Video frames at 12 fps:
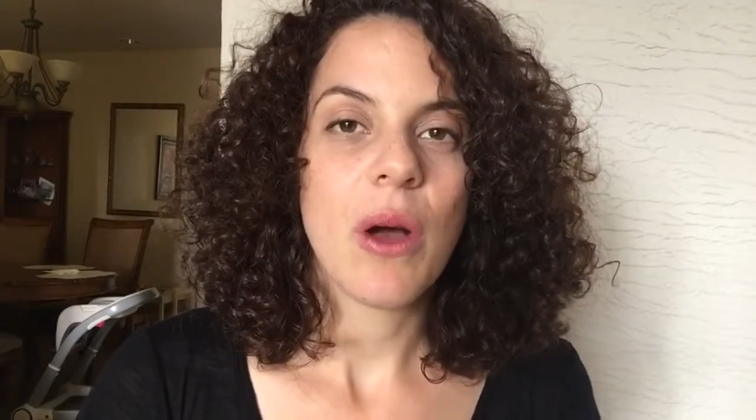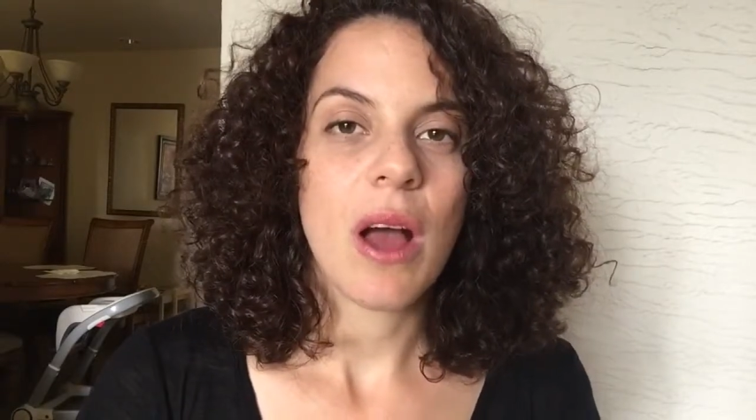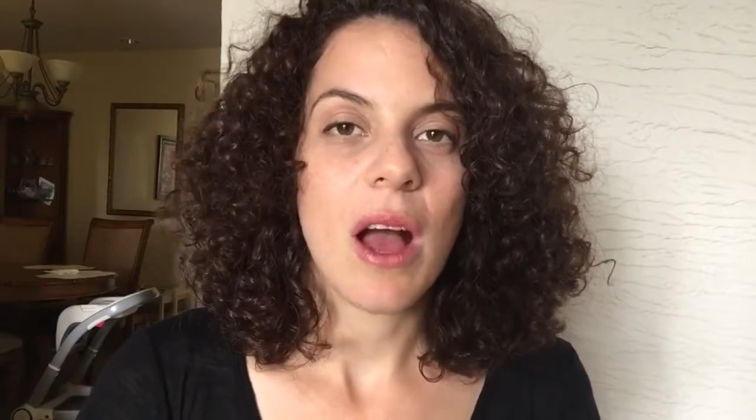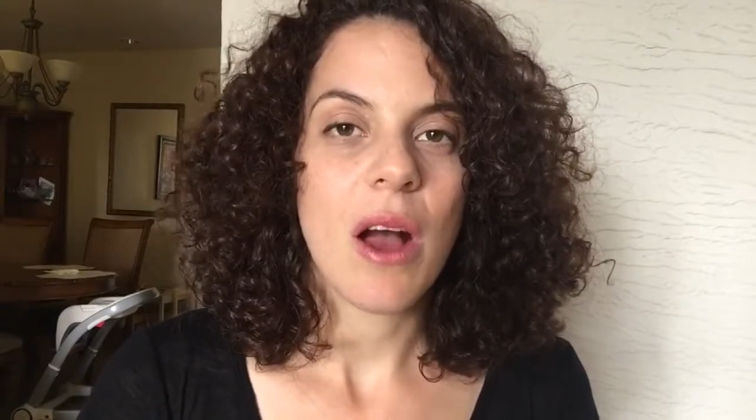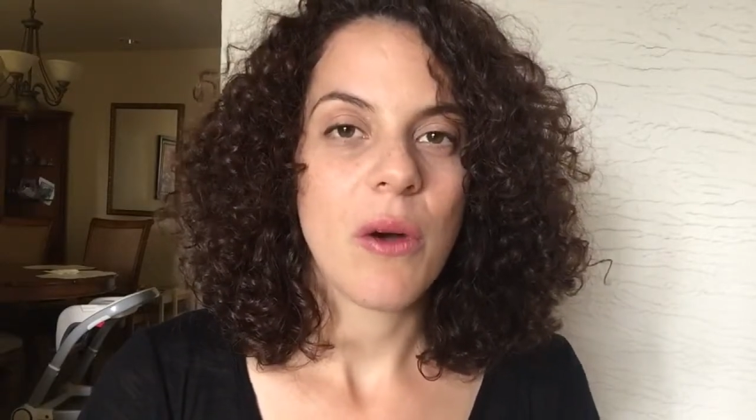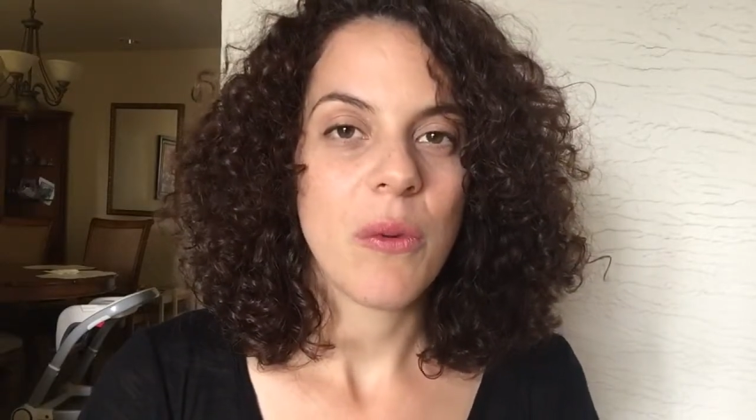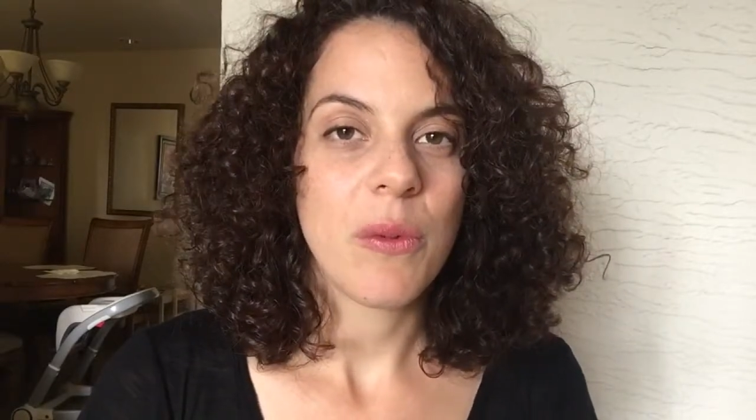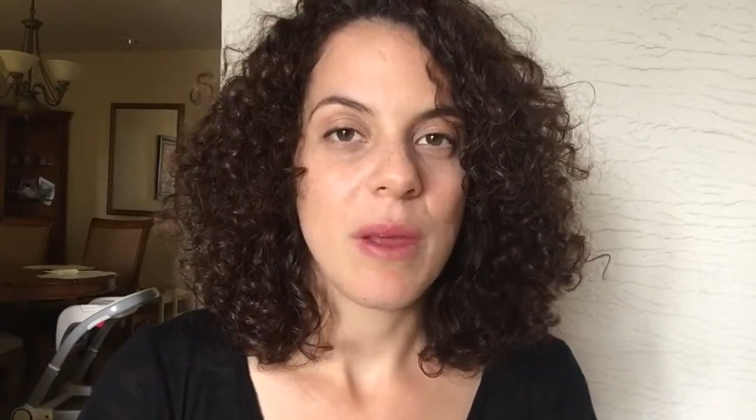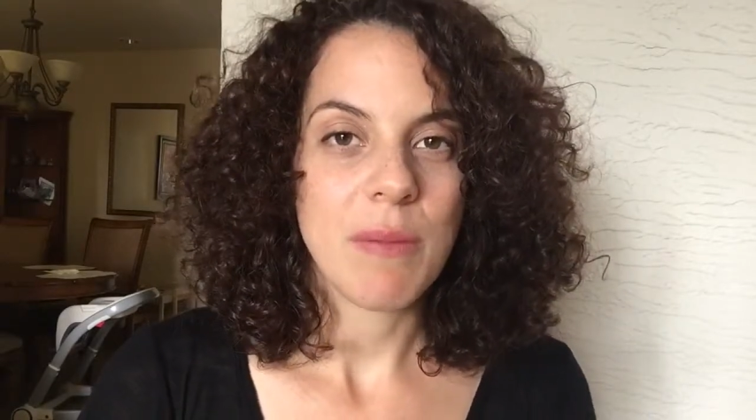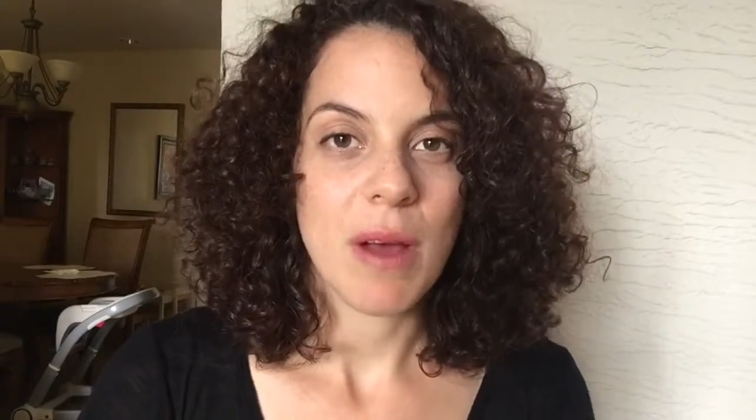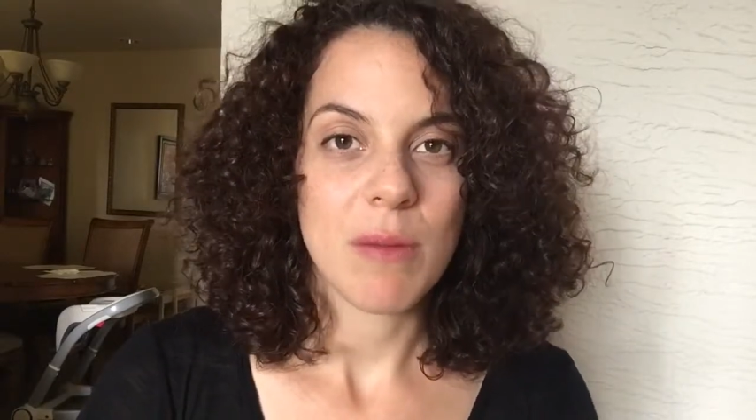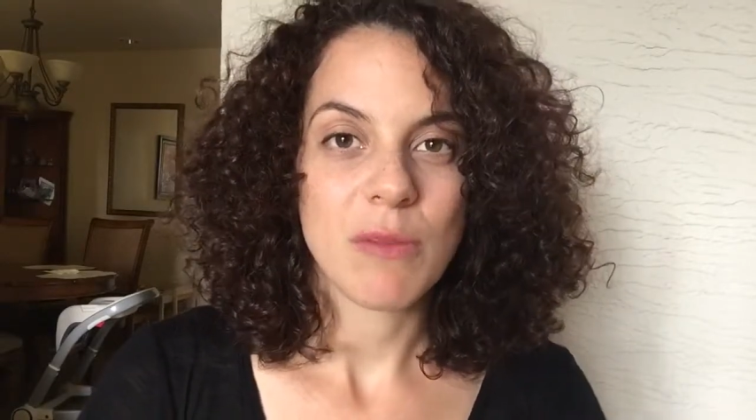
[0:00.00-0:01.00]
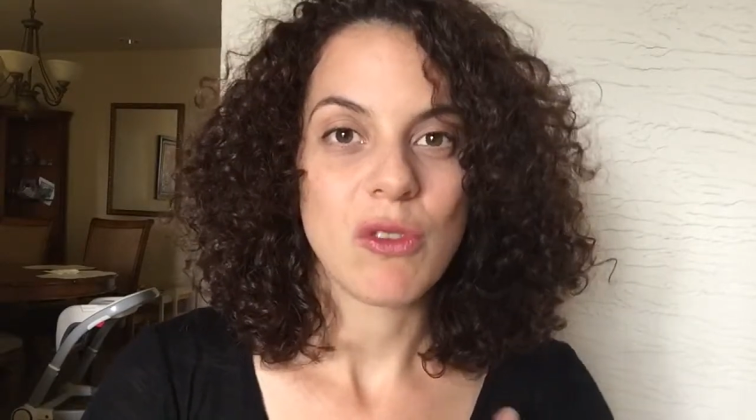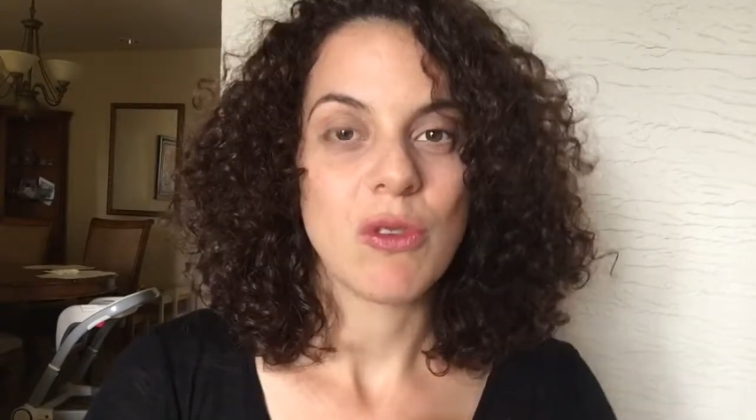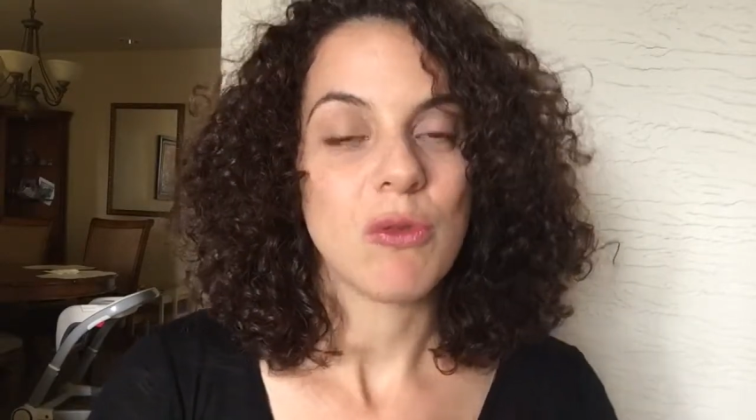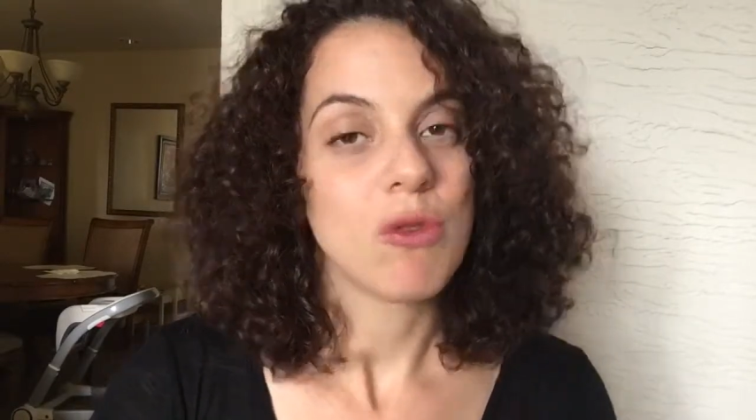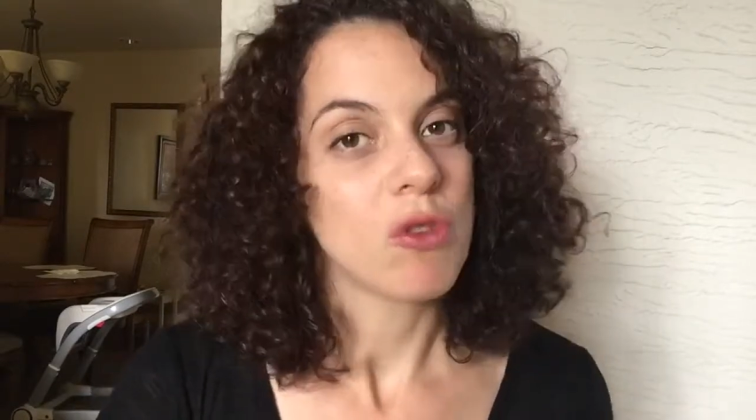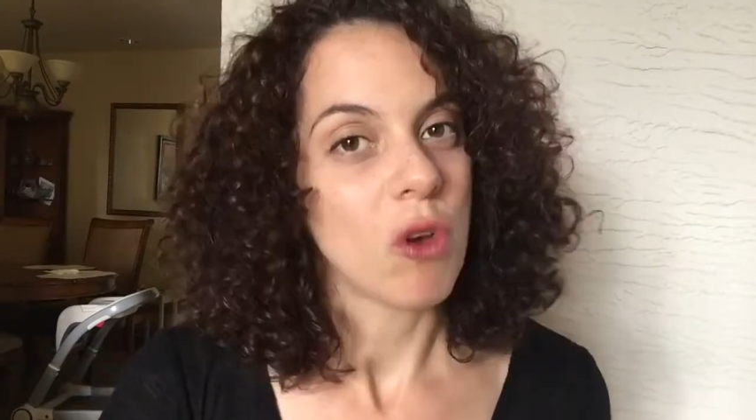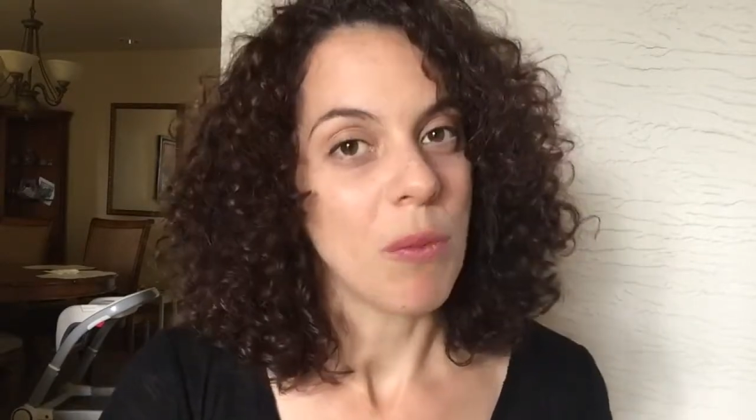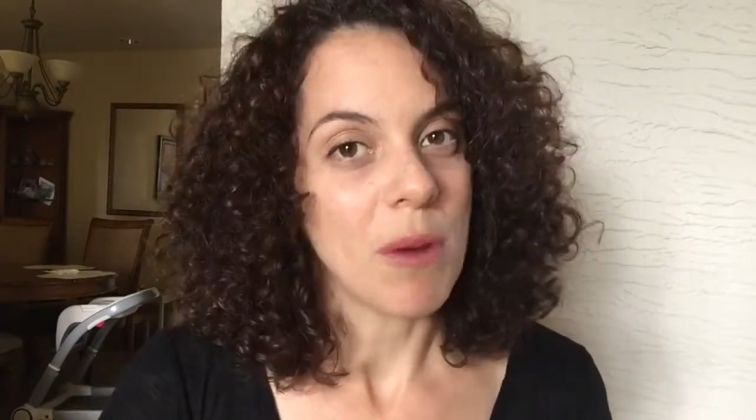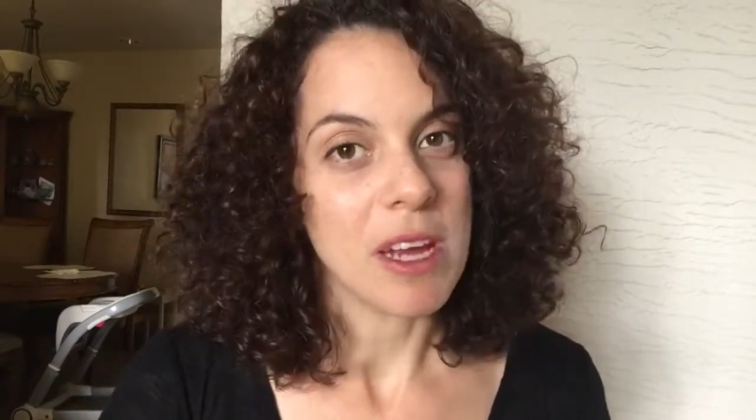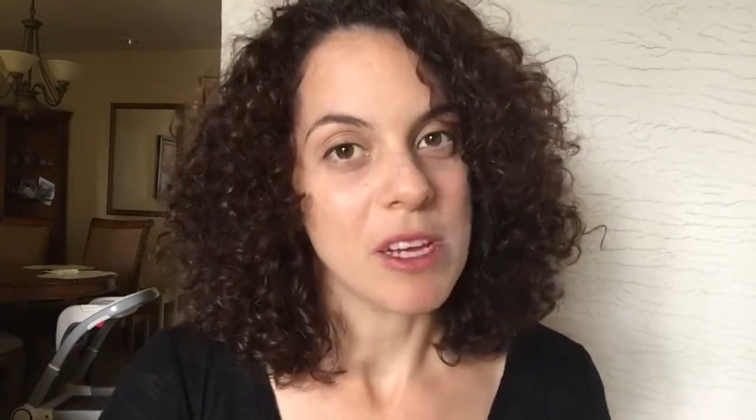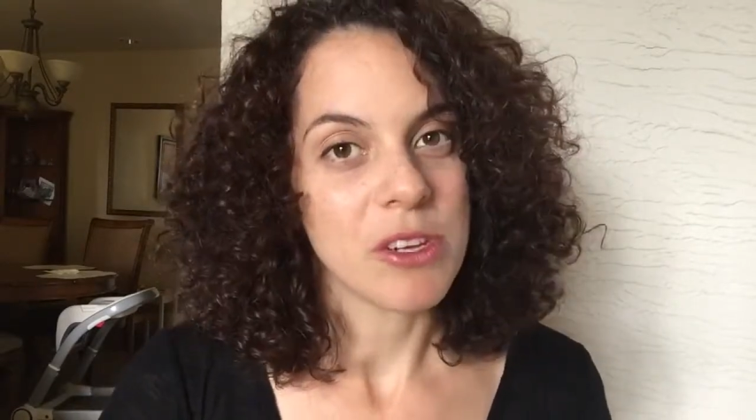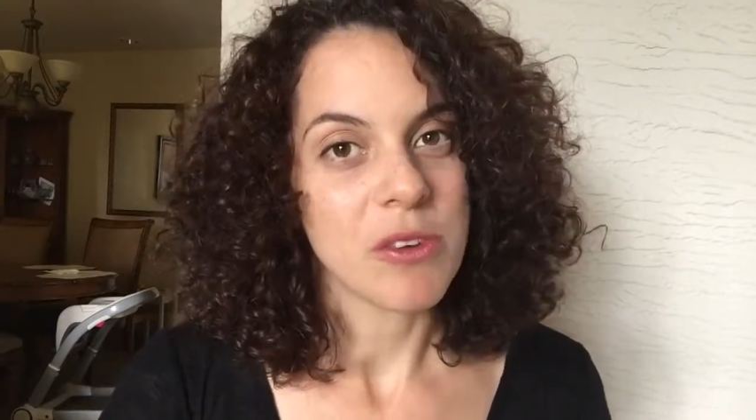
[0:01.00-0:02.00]
how we moms do so
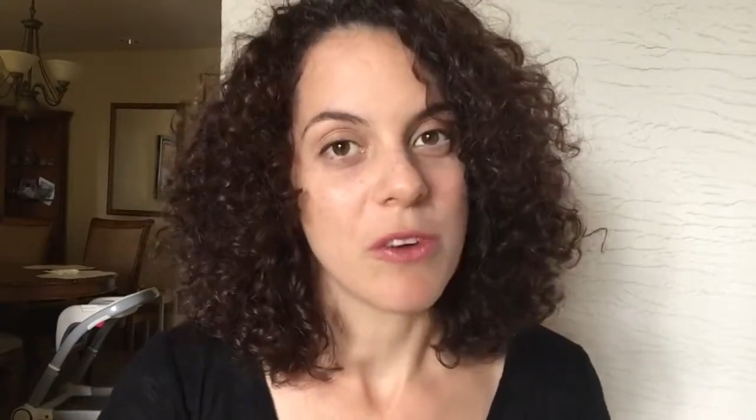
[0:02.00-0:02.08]
much